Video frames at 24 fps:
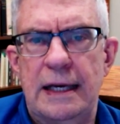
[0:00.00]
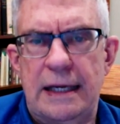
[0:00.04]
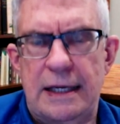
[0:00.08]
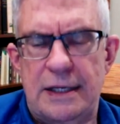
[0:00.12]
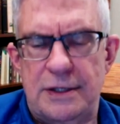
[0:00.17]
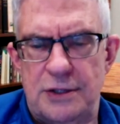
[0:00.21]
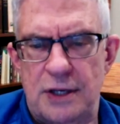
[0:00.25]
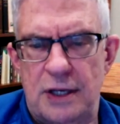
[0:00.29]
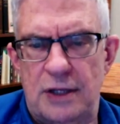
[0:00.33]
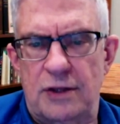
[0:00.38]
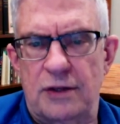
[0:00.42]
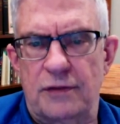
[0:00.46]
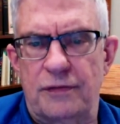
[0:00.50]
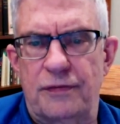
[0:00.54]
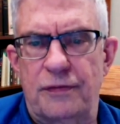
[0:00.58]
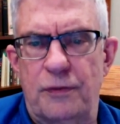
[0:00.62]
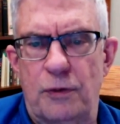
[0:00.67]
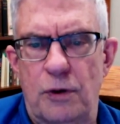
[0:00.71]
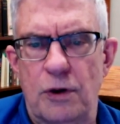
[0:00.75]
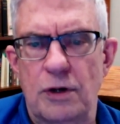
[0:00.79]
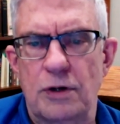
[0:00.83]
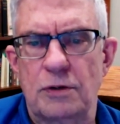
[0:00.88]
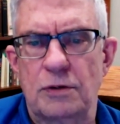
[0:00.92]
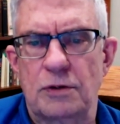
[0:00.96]
is that the
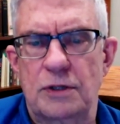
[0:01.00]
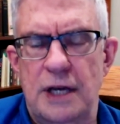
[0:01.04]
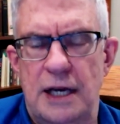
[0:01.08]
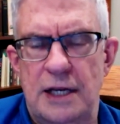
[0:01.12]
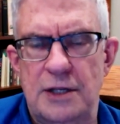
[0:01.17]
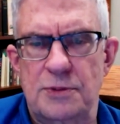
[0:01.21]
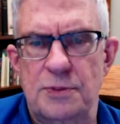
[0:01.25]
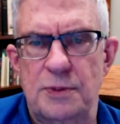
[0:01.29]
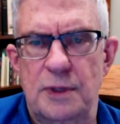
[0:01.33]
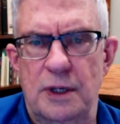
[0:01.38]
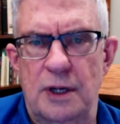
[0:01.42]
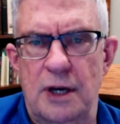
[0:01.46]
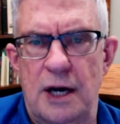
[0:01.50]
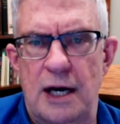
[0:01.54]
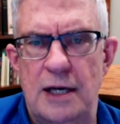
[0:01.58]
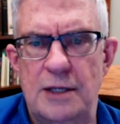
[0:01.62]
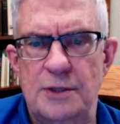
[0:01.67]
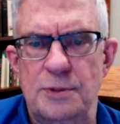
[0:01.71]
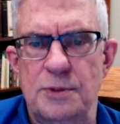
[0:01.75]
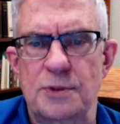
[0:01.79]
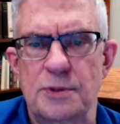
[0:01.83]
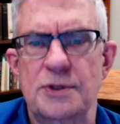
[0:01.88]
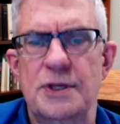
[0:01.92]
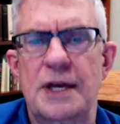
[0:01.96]
4 New Testament
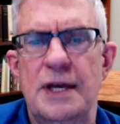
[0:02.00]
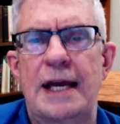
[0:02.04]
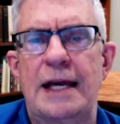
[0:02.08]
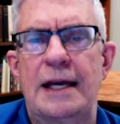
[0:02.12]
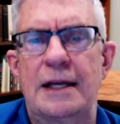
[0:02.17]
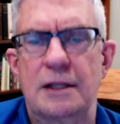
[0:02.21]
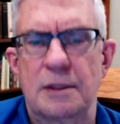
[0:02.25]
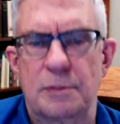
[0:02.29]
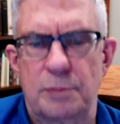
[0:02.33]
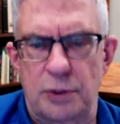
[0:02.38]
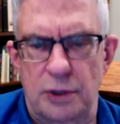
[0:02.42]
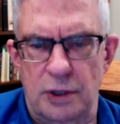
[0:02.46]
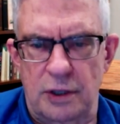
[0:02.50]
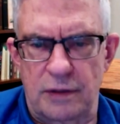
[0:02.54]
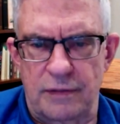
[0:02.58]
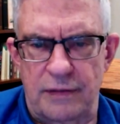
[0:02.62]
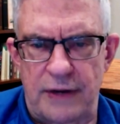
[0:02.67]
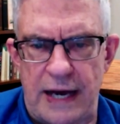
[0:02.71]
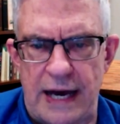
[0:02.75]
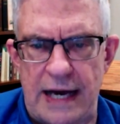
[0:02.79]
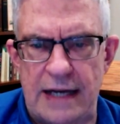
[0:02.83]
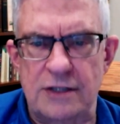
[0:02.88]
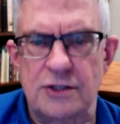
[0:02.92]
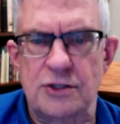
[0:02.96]
Gospels and the book of
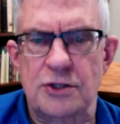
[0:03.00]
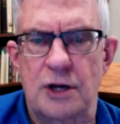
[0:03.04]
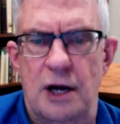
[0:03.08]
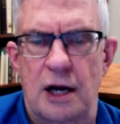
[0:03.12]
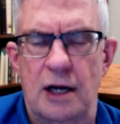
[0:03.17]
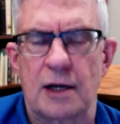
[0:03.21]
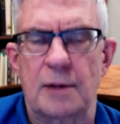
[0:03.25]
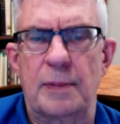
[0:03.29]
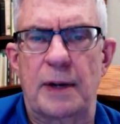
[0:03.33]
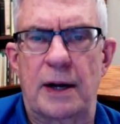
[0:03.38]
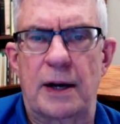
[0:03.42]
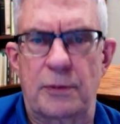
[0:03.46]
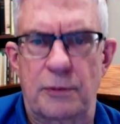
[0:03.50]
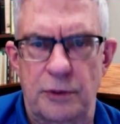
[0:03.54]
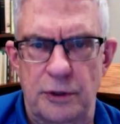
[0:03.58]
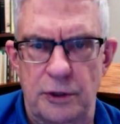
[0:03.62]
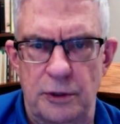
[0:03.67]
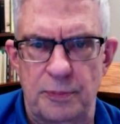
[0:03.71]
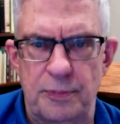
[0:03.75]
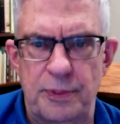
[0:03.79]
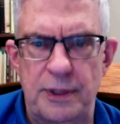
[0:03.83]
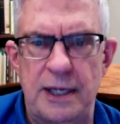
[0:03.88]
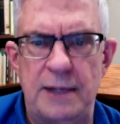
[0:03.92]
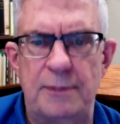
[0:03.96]
Acts talk about
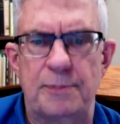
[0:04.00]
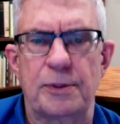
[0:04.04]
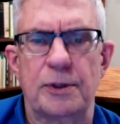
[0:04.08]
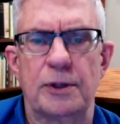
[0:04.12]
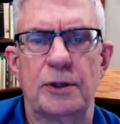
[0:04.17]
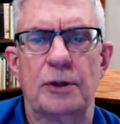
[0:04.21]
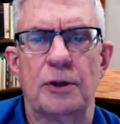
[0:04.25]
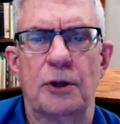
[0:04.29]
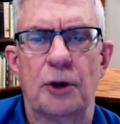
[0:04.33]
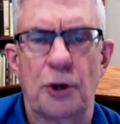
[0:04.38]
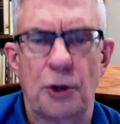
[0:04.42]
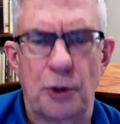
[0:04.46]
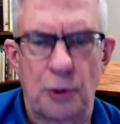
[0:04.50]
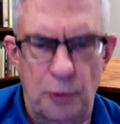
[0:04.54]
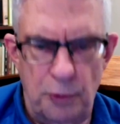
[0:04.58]
real people,